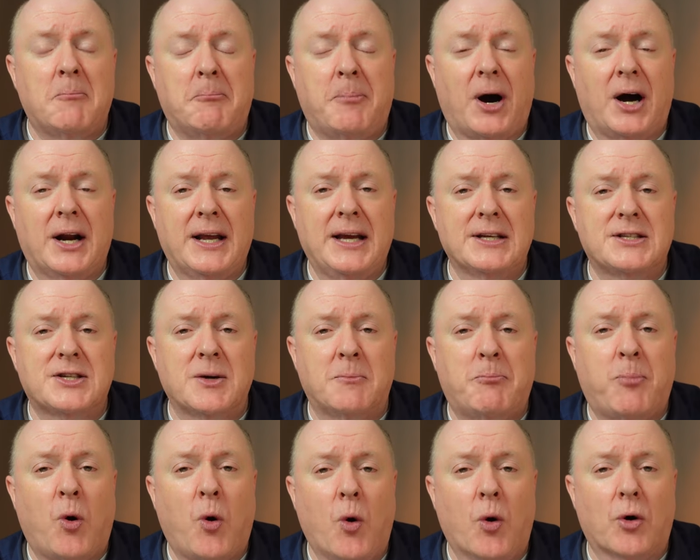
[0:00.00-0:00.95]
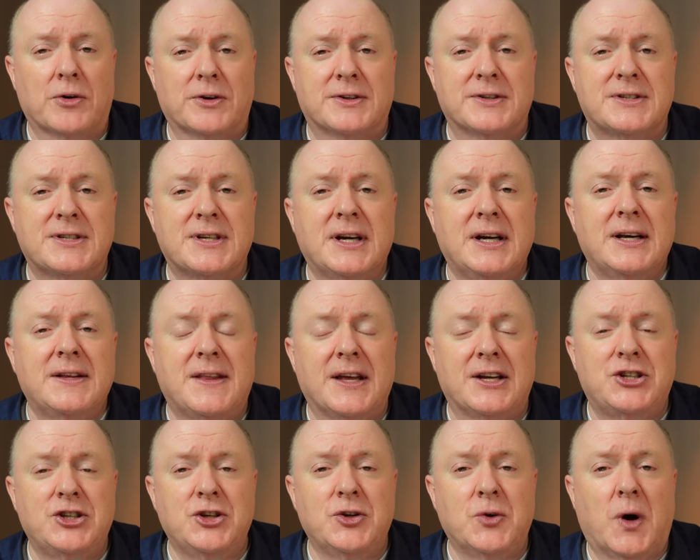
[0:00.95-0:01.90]
But it's important
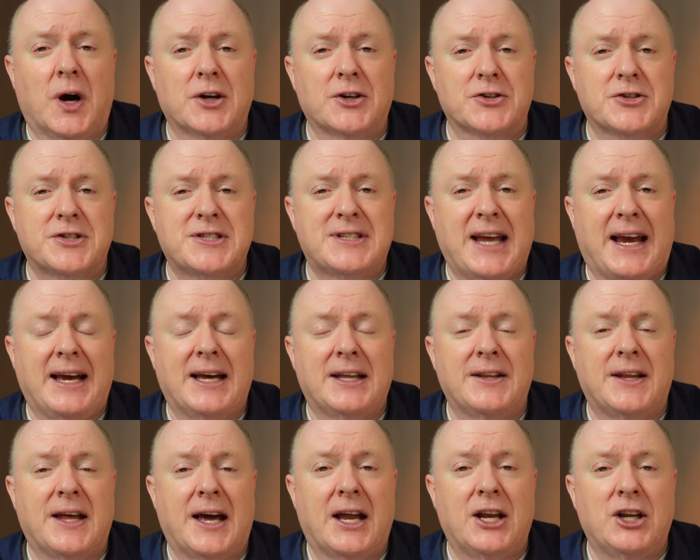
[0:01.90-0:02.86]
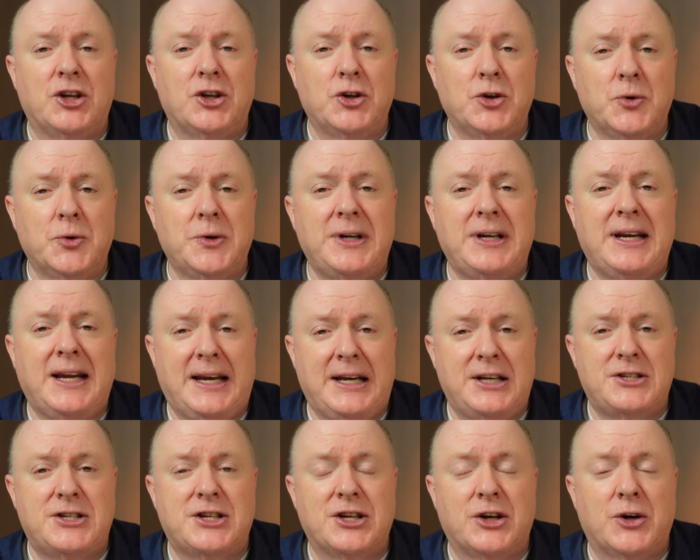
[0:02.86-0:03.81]
that you understand that you
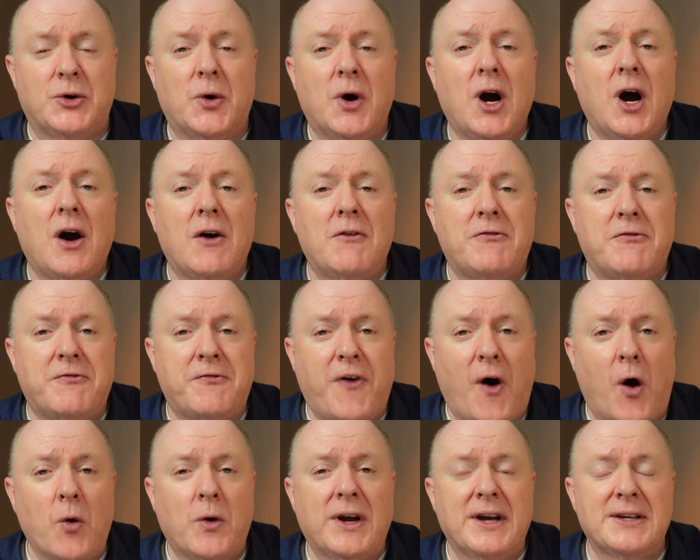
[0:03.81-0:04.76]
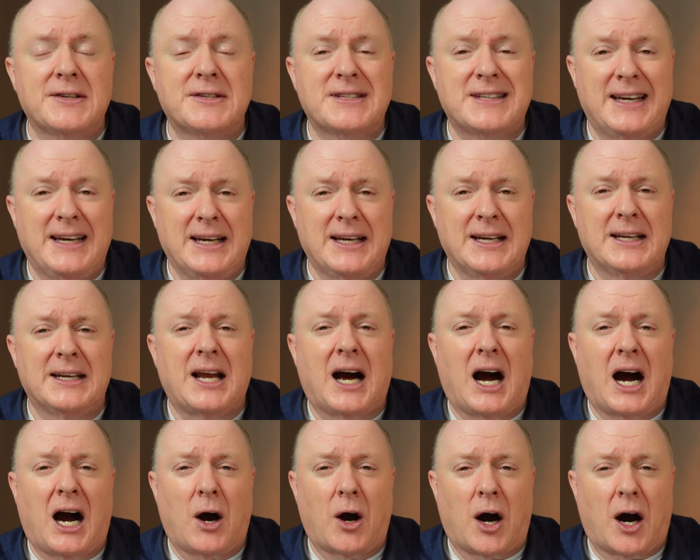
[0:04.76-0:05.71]
need to focus in
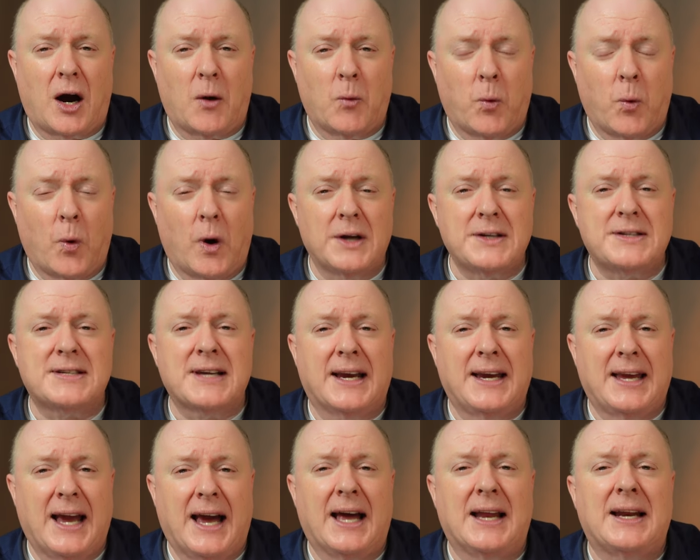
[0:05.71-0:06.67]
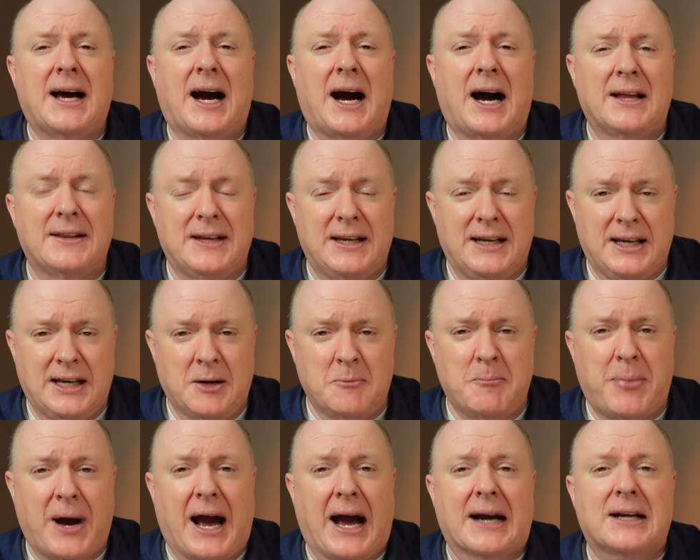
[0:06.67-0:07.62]
uh, once again on the
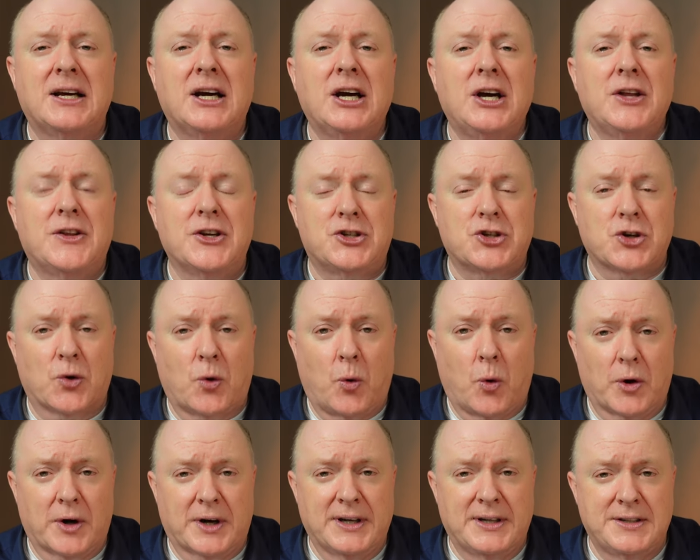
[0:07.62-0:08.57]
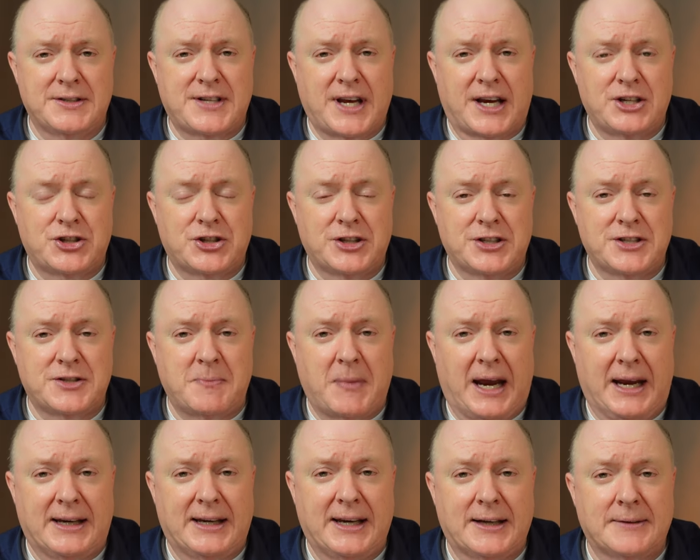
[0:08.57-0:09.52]
impact that your organization is
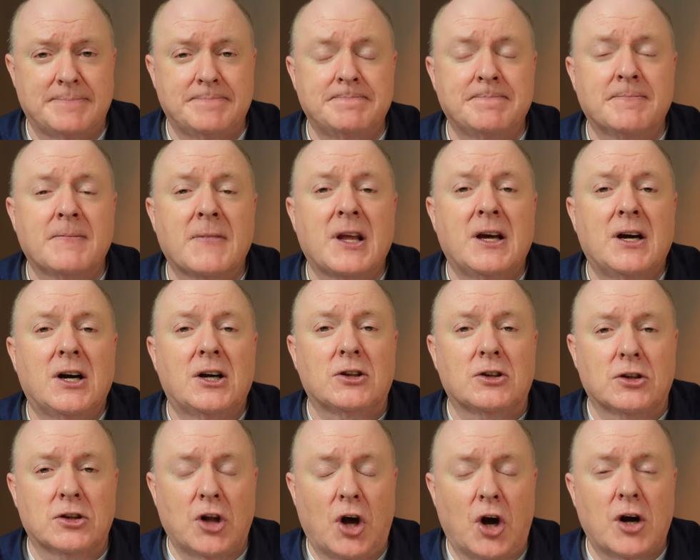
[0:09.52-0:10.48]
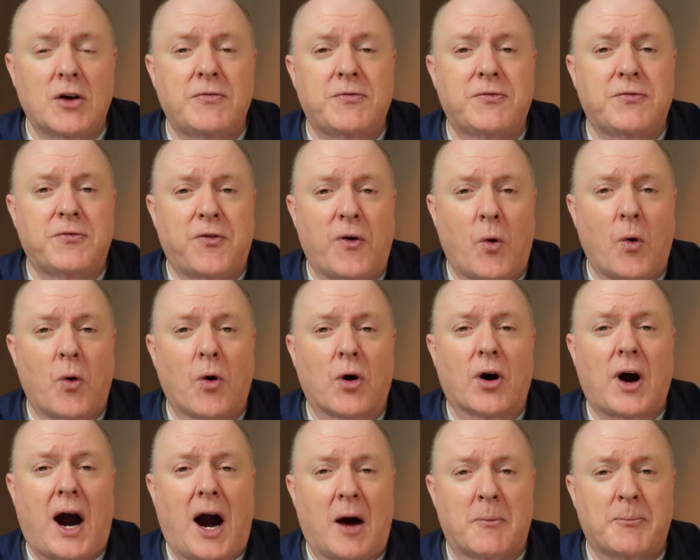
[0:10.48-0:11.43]
making Look
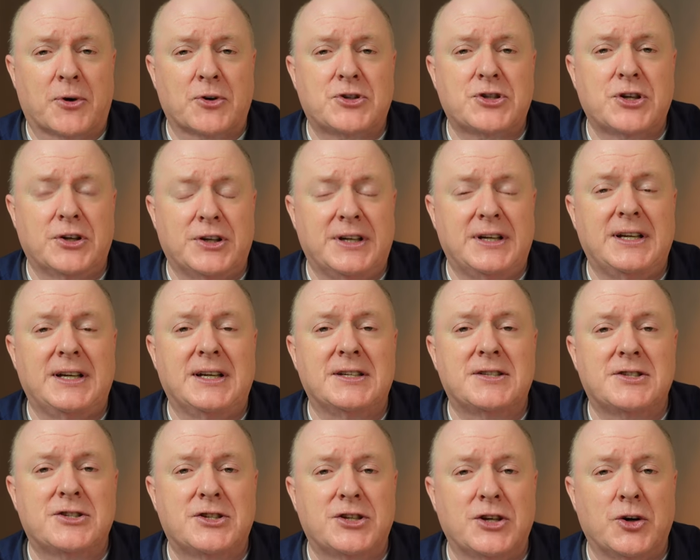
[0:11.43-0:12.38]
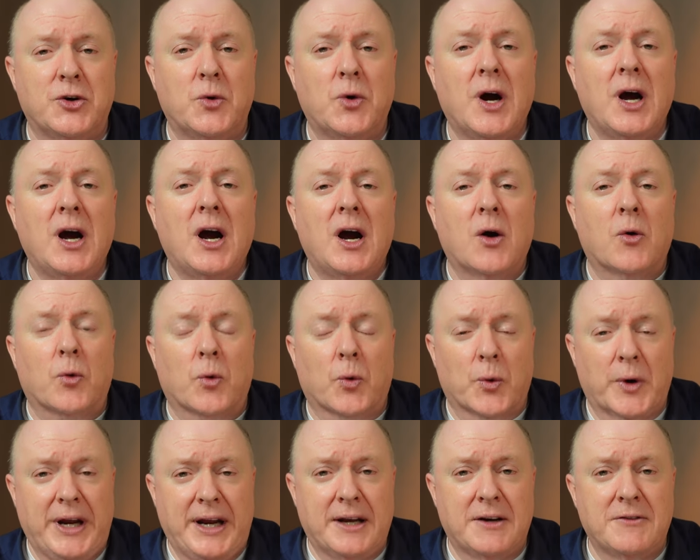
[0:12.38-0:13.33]
for opportunities to
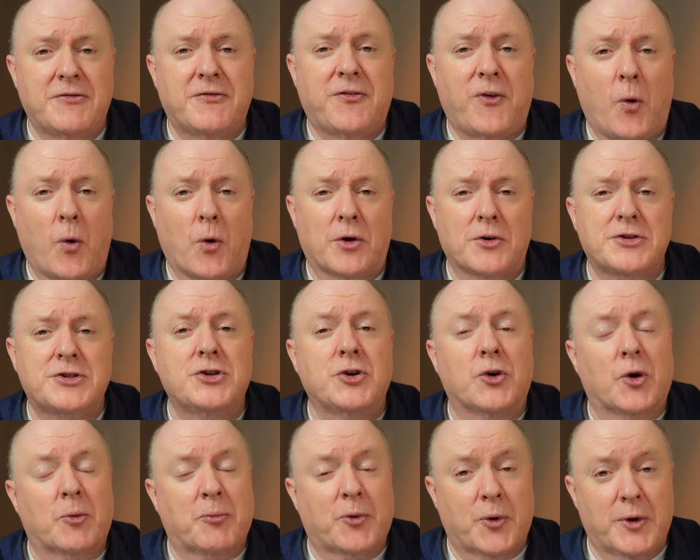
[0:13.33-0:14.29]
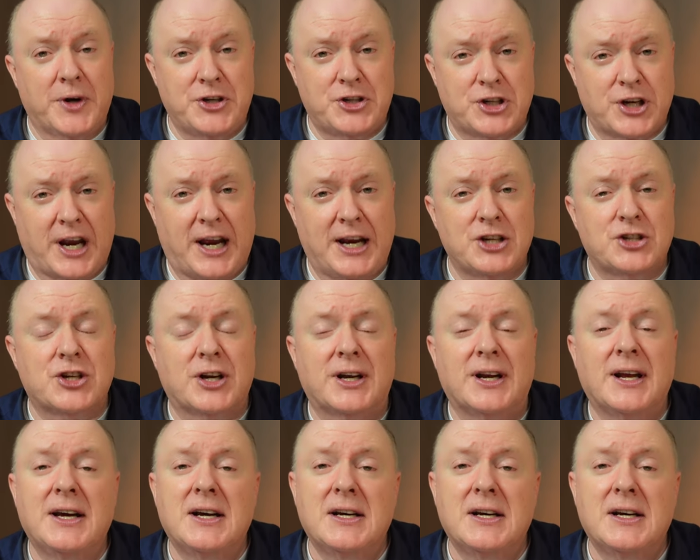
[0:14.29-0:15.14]
reinforce your appreciation,